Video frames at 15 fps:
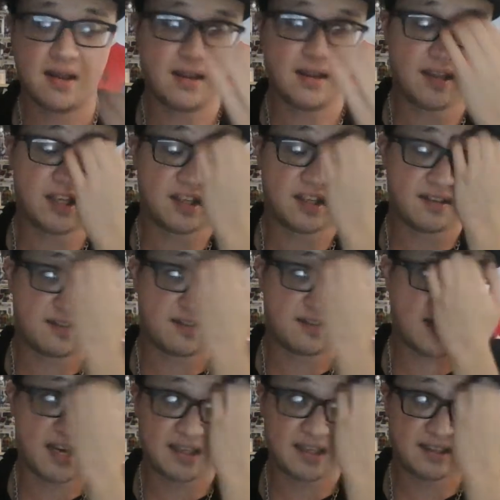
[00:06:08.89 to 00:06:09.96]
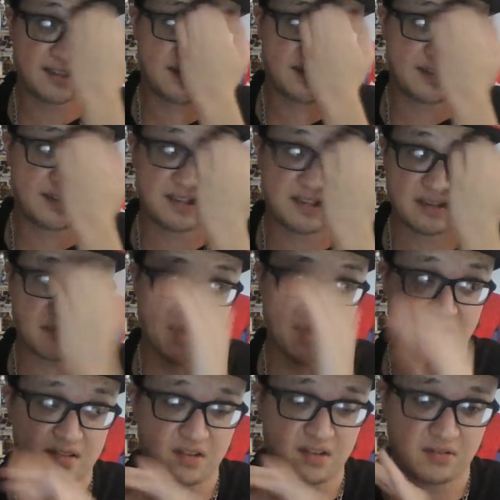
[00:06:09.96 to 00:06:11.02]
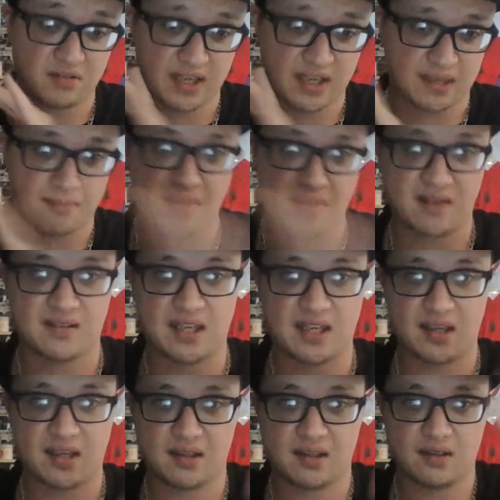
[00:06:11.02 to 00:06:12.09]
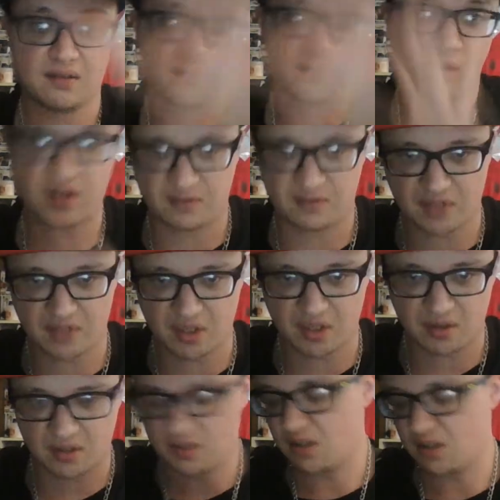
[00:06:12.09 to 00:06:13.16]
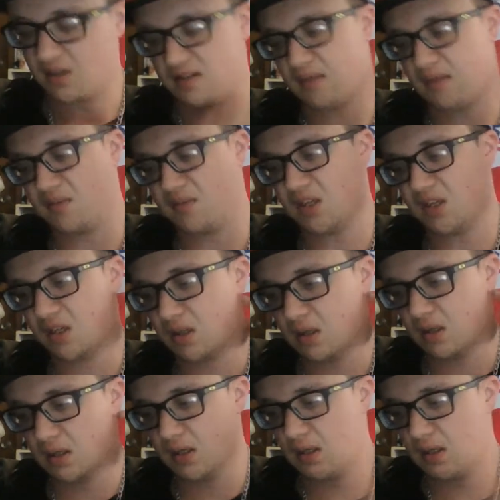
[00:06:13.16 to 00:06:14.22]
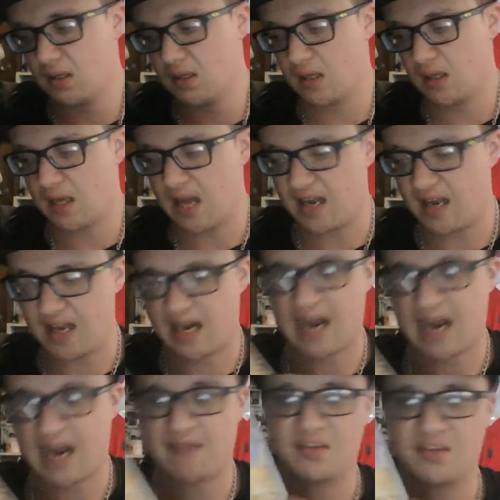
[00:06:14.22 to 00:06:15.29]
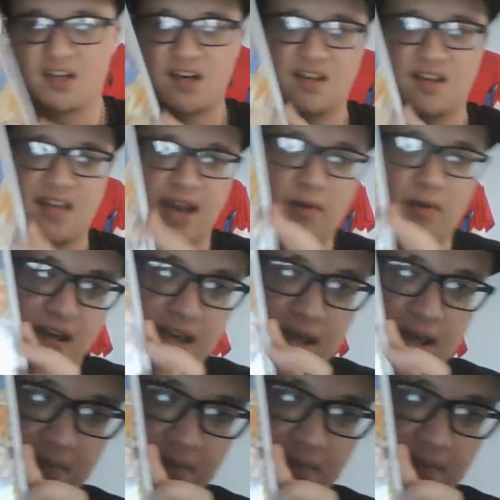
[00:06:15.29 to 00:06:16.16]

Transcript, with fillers: He just like disappears into like a mystic force field or something and then after they wake